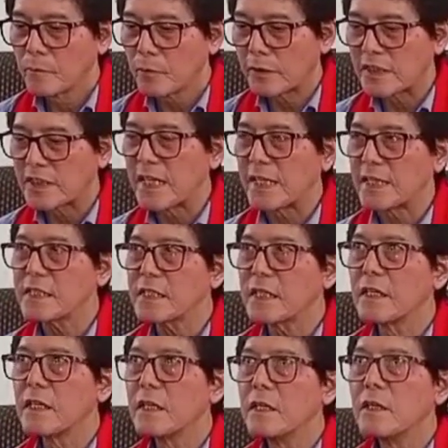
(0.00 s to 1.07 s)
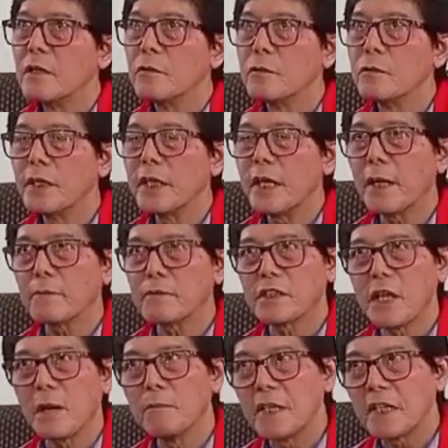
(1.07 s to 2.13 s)
process, we have
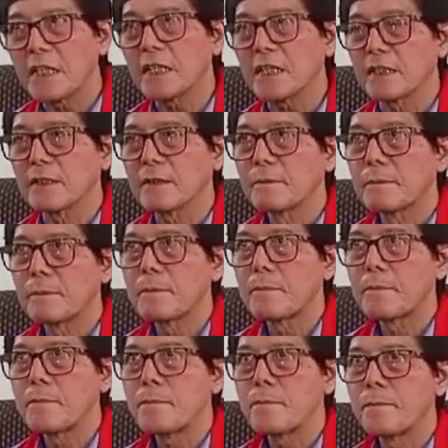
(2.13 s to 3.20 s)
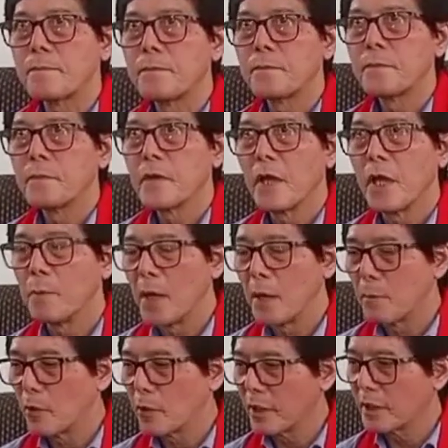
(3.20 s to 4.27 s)
submitted a
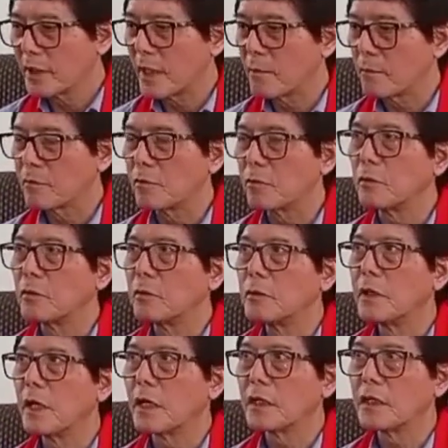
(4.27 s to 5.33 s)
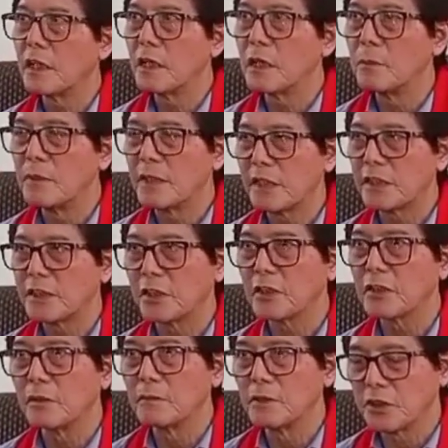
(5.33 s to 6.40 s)
memorandum to the
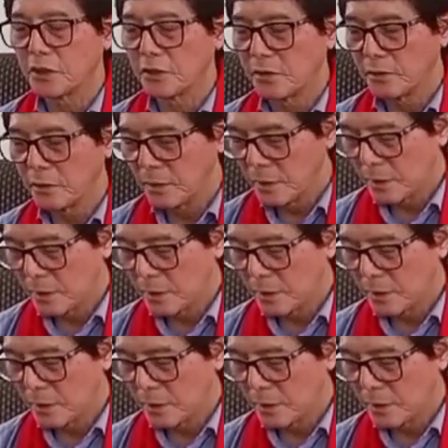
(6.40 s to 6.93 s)
Delimitation Commission